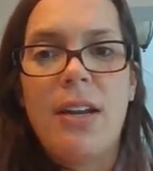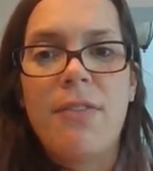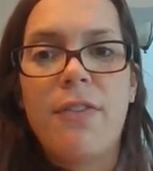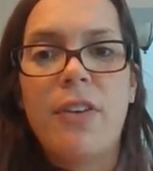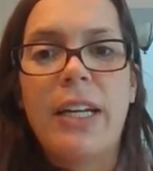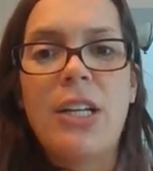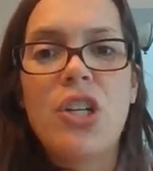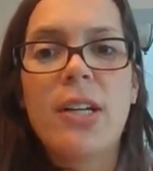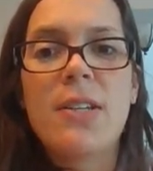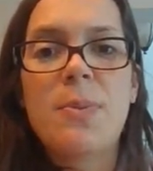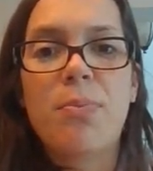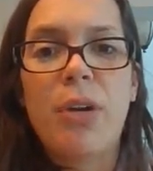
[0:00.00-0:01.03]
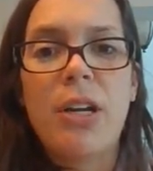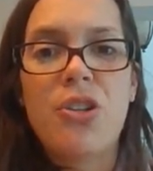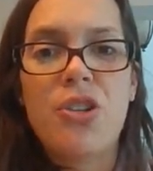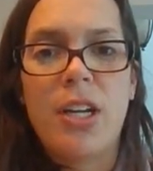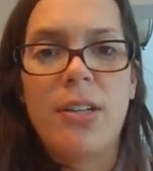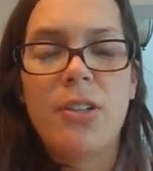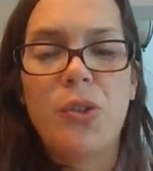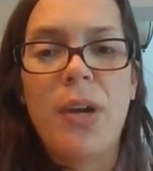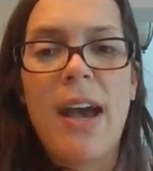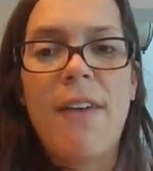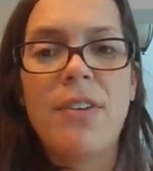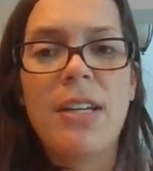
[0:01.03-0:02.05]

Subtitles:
And for each expression, you have